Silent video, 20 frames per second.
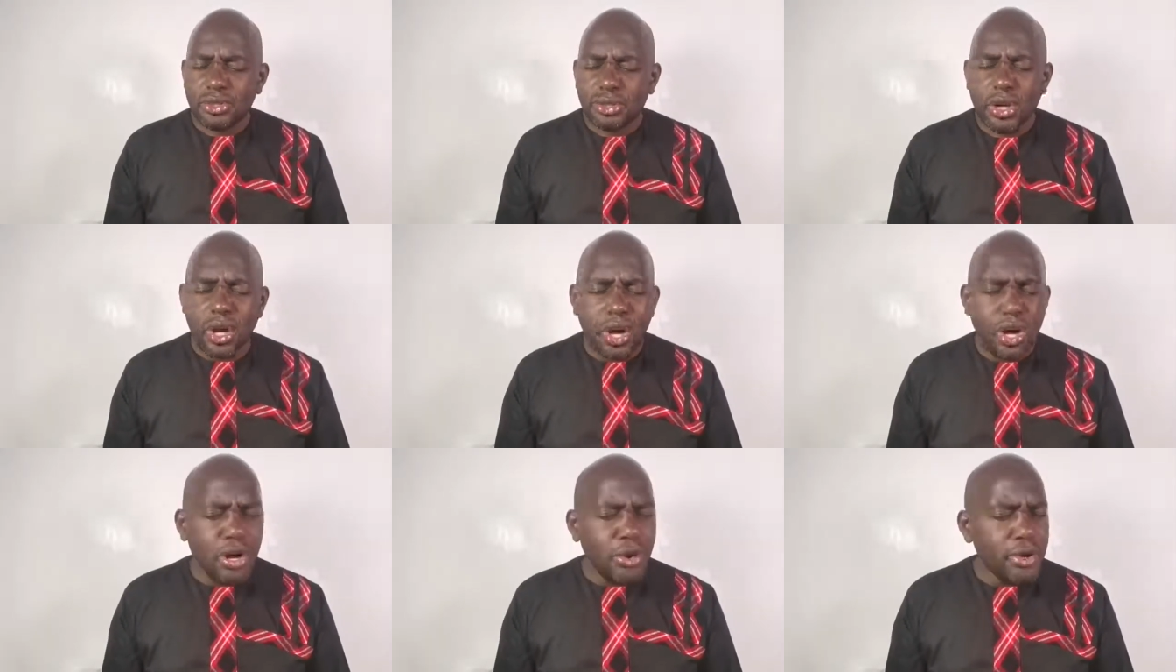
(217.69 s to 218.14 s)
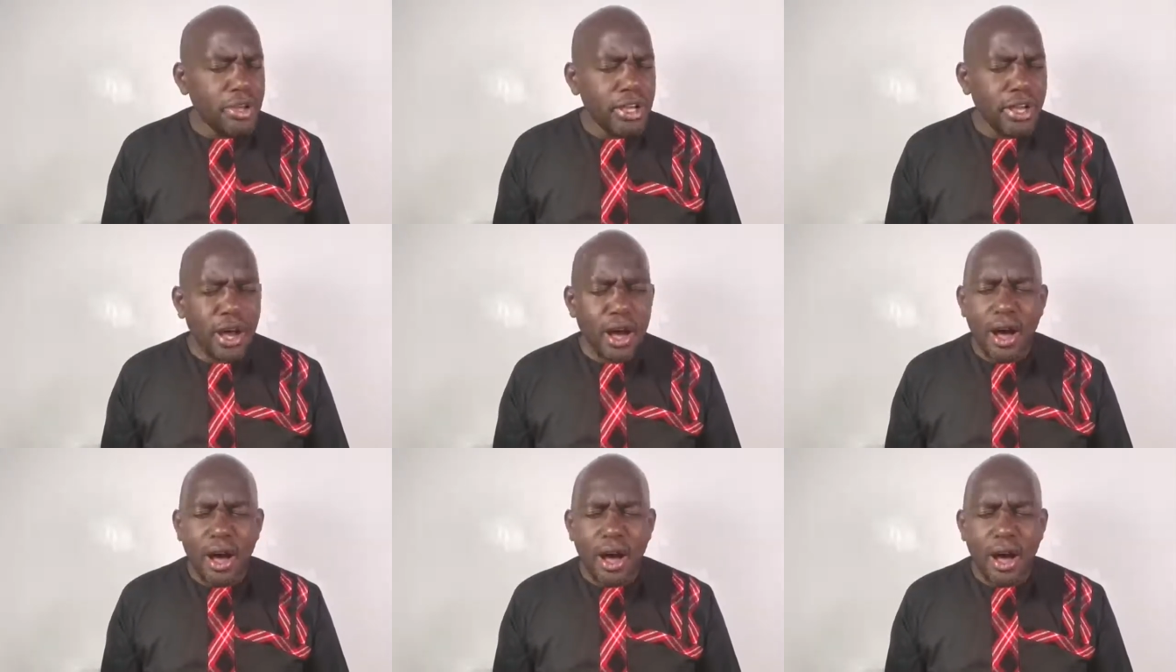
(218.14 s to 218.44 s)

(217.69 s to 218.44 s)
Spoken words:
So we